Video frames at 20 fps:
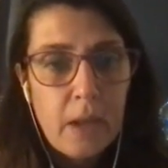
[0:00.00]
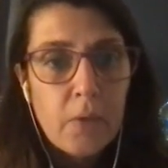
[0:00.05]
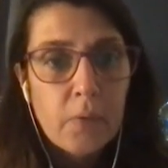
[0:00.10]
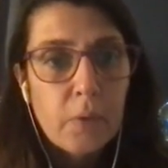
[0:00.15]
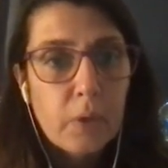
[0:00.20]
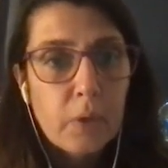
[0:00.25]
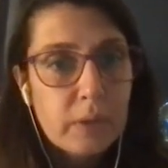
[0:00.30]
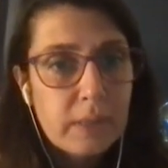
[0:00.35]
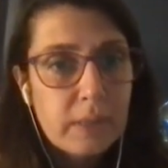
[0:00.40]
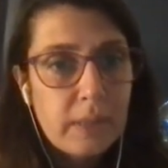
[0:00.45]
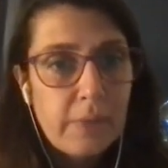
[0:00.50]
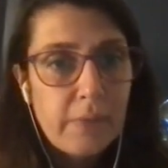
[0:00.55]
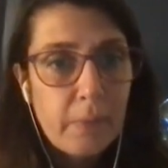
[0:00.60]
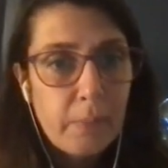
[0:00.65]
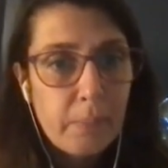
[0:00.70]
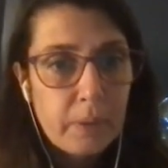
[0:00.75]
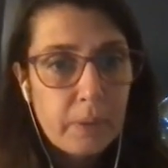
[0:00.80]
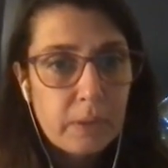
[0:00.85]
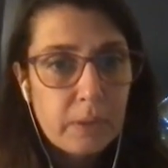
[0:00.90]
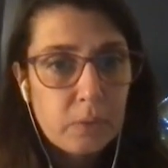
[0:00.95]
47
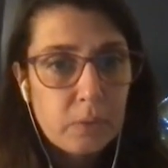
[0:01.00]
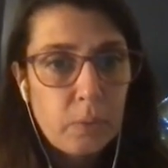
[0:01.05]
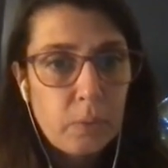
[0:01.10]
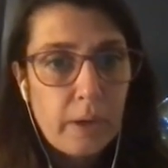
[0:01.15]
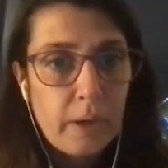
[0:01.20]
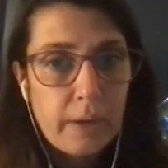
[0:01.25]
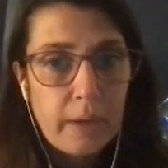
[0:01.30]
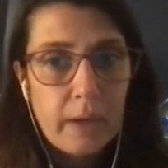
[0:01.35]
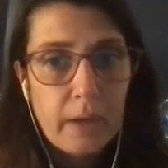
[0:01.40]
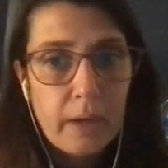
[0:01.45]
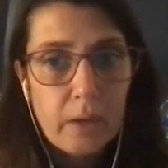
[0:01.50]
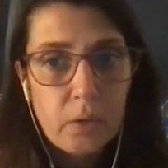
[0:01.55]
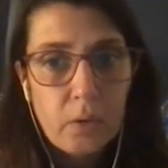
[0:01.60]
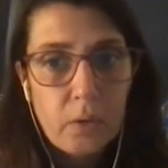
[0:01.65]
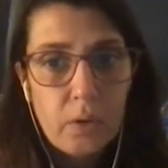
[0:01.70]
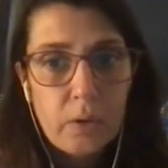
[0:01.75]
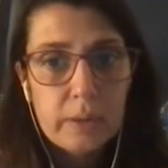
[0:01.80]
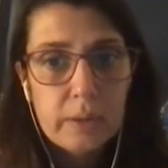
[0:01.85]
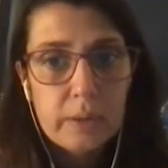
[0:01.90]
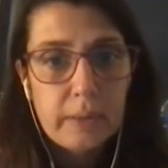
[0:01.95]
patients were
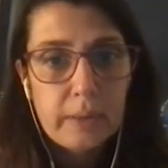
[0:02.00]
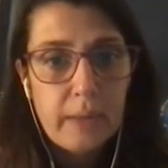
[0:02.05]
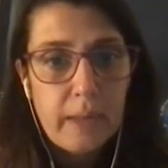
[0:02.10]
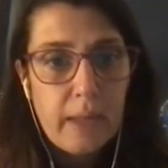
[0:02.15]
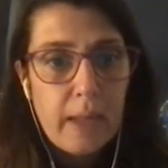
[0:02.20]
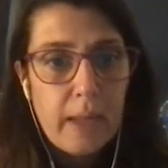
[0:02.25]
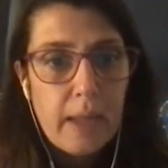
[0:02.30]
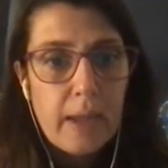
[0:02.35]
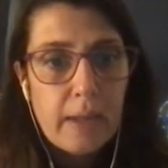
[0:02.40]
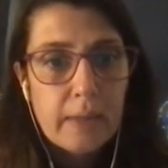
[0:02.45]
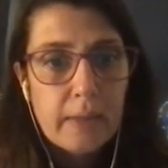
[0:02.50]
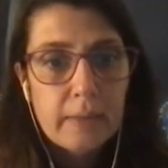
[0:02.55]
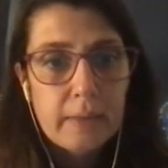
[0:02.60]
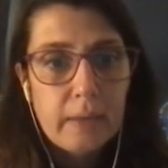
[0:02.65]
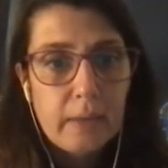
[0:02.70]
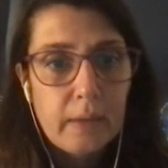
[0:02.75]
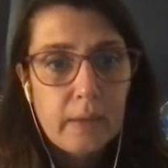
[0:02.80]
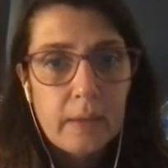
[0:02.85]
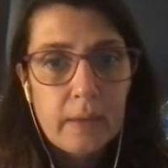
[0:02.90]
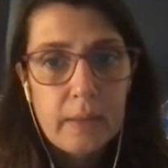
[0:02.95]
enrolled and
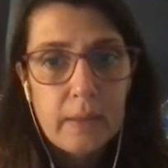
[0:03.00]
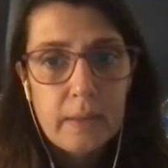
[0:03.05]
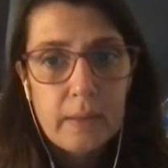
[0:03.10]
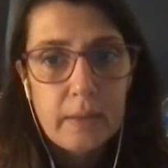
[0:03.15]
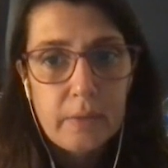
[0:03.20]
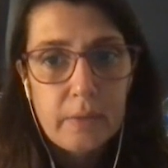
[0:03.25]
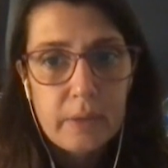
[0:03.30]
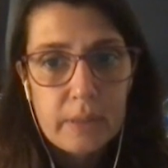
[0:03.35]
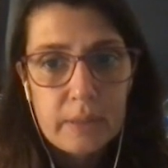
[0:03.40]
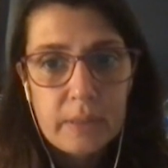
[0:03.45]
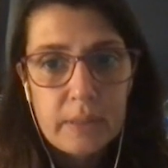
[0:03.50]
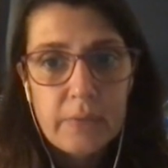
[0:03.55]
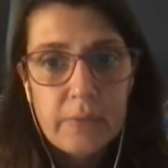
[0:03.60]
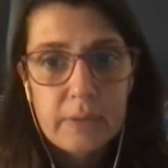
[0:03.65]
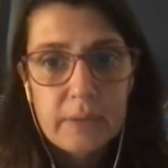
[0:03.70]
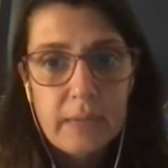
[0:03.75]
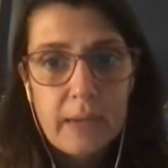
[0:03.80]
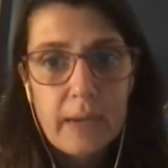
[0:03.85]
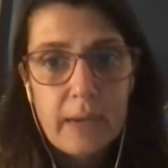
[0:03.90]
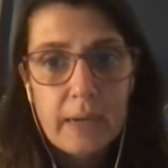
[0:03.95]
received
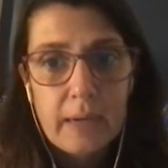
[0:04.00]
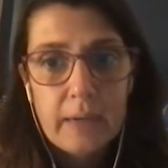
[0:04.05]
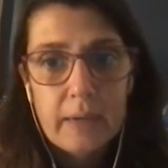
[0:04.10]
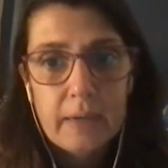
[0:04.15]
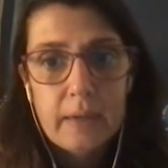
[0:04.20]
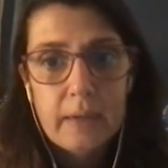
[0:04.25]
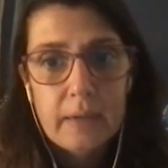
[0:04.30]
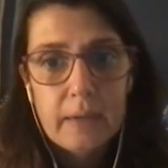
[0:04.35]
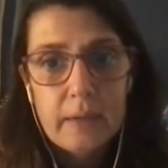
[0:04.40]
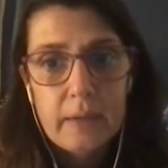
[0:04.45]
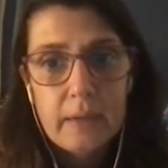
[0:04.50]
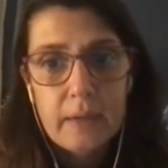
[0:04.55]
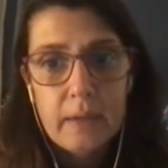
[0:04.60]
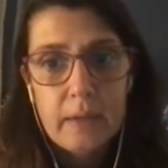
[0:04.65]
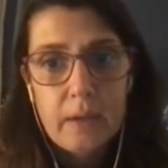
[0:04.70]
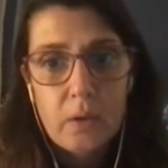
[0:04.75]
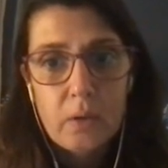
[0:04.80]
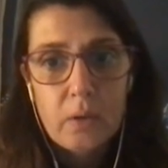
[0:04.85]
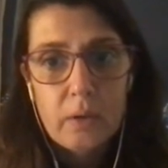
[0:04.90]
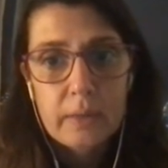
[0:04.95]
TAG
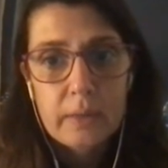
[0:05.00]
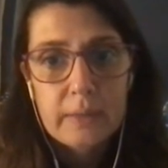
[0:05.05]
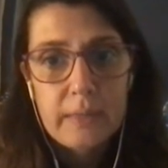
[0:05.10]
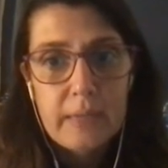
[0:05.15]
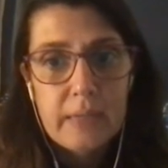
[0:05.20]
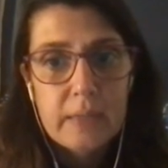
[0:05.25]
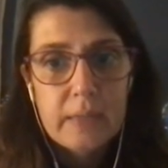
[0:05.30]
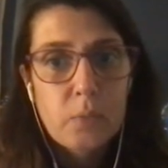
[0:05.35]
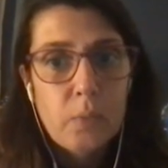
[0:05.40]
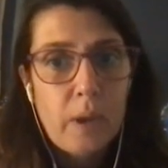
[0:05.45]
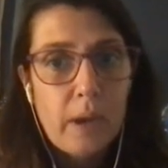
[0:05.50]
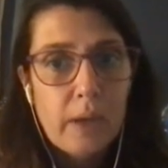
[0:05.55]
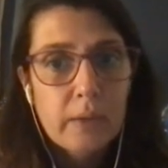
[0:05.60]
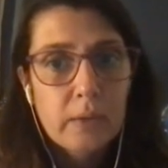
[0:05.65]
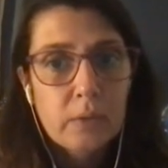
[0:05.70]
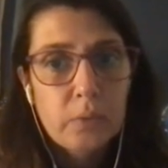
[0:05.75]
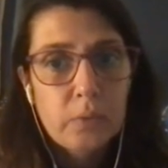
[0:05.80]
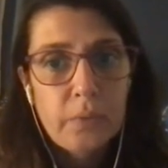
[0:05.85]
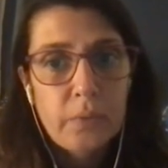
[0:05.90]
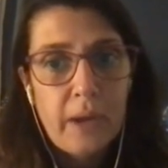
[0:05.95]
on days 1
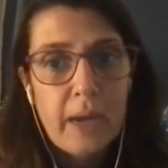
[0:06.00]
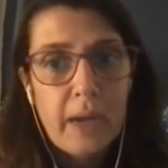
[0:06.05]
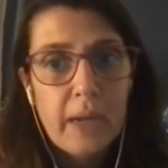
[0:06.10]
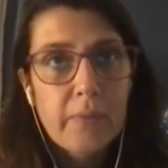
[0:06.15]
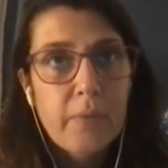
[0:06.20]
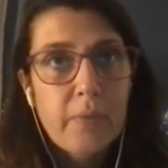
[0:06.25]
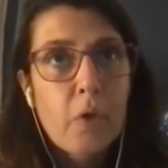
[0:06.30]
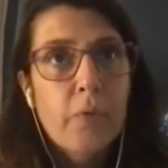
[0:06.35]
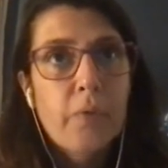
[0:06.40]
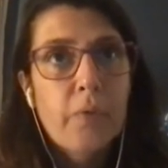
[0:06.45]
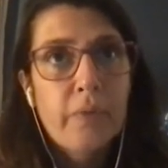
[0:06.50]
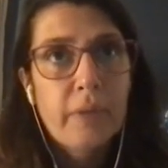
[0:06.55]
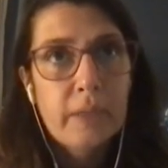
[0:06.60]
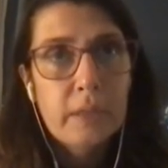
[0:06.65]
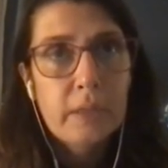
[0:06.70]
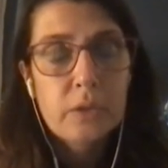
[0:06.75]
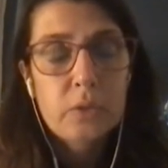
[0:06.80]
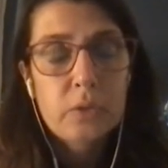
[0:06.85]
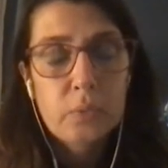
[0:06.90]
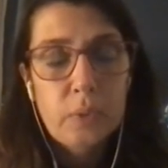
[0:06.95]
to 5 of
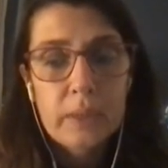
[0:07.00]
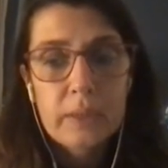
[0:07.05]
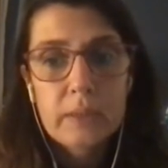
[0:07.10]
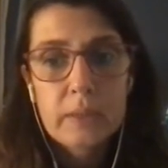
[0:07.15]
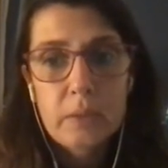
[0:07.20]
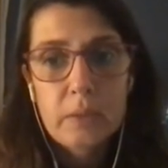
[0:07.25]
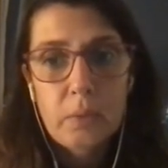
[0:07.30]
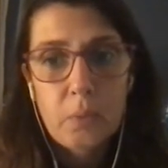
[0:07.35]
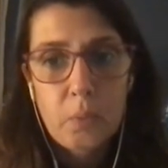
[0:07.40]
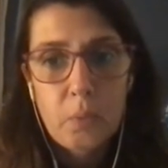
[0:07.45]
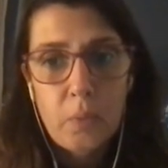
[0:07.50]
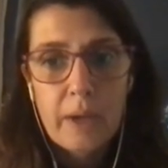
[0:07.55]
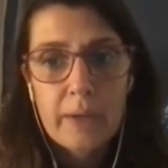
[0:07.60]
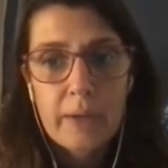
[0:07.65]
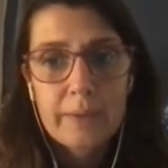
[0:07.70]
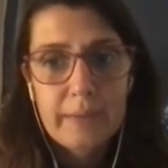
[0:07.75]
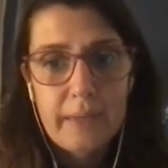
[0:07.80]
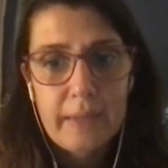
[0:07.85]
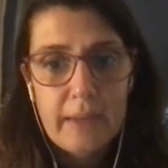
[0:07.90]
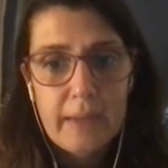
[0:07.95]
each
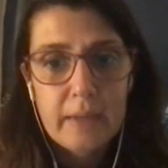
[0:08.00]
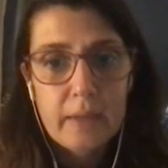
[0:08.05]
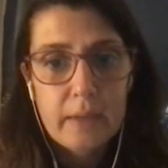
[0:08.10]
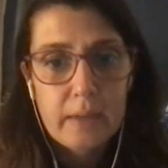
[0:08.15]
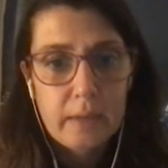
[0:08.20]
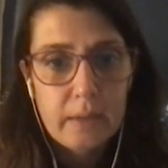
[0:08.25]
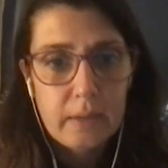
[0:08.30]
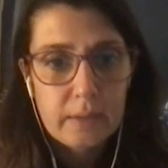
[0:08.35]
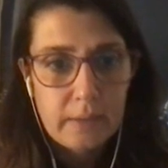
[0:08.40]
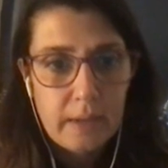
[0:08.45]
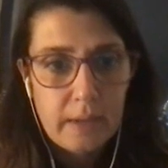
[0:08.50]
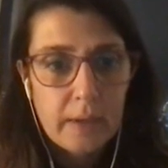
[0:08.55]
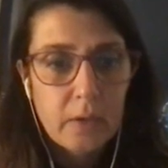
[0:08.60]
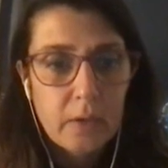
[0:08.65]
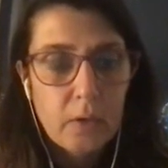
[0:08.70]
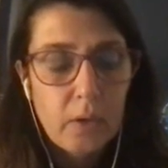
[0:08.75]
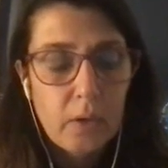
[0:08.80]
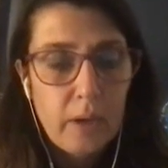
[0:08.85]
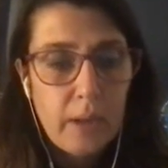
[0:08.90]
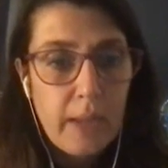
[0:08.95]
21-day
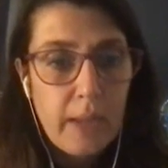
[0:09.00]
cycle.